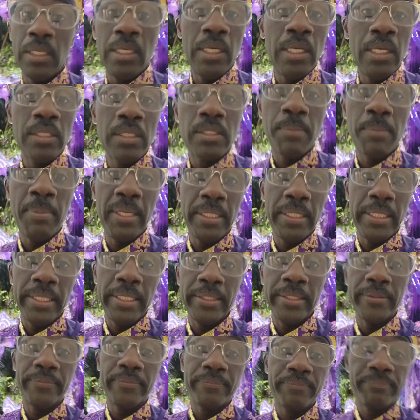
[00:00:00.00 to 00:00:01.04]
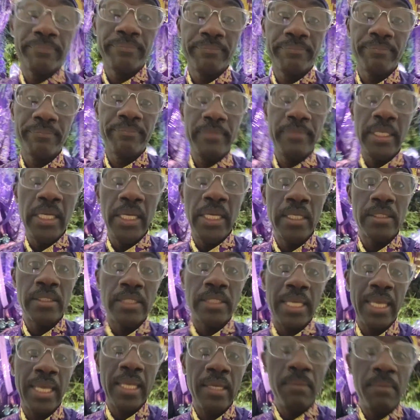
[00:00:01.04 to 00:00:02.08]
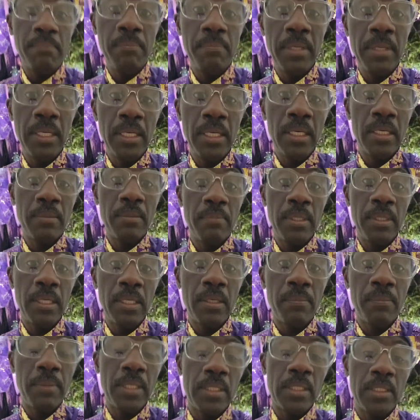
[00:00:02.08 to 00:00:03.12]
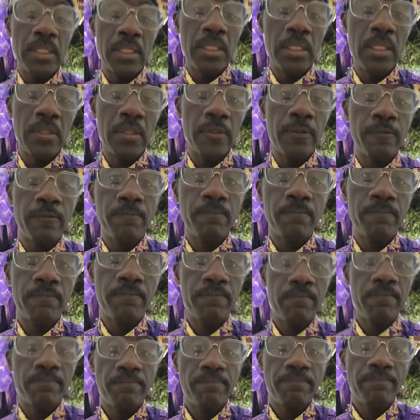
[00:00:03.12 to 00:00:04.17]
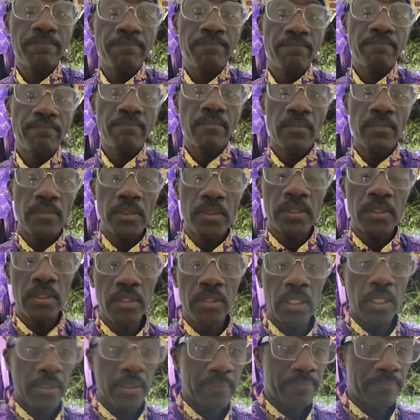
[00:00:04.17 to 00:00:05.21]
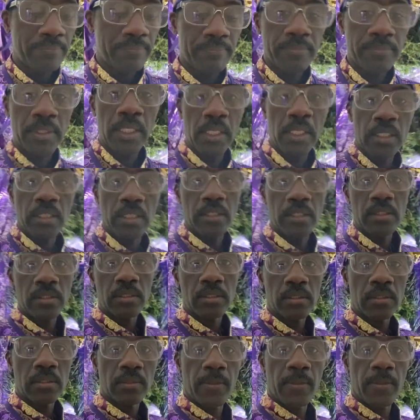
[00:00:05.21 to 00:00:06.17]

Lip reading: it's a big deal. It's a big deal. Yeah, it is.